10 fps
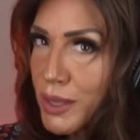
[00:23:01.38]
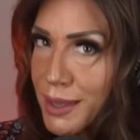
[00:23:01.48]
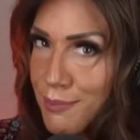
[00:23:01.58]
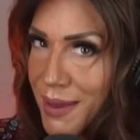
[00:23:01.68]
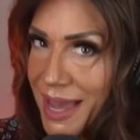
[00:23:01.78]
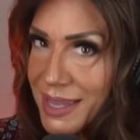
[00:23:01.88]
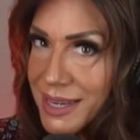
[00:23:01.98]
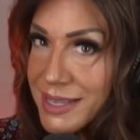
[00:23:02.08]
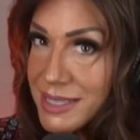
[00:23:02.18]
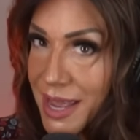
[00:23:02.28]
get back at
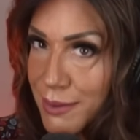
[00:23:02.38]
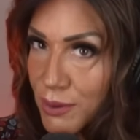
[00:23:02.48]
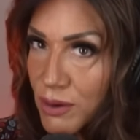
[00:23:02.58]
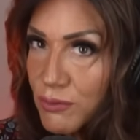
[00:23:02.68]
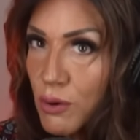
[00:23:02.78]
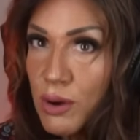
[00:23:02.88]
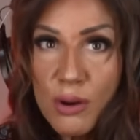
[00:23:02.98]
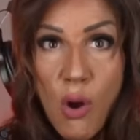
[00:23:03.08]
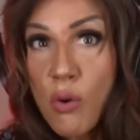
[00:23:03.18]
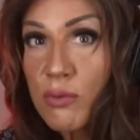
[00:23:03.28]
his neighbor for
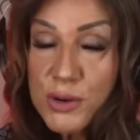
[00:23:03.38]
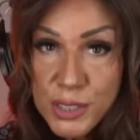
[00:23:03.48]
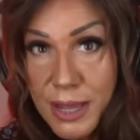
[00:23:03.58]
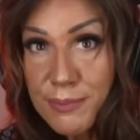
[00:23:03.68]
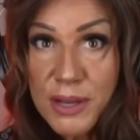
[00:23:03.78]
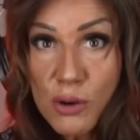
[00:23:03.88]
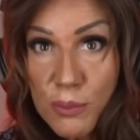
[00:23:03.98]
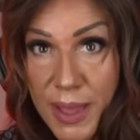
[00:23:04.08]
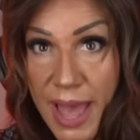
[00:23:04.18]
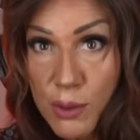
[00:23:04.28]
overstepping her
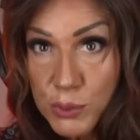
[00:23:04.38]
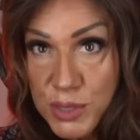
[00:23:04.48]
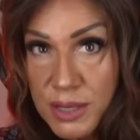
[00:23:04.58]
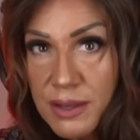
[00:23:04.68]
bounds,